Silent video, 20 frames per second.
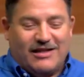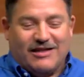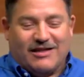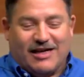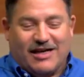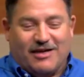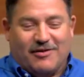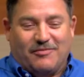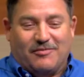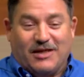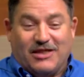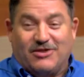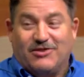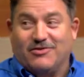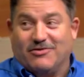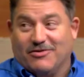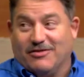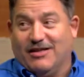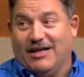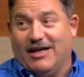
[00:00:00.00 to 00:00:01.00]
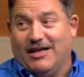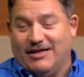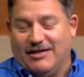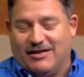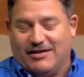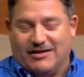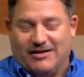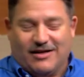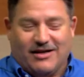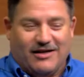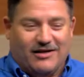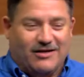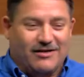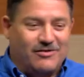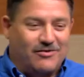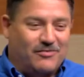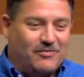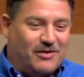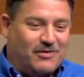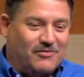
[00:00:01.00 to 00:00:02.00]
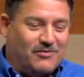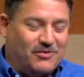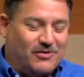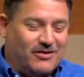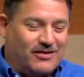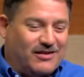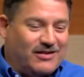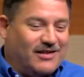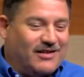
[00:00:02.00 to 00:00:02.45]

Kind of makes you rely on God a little bit more.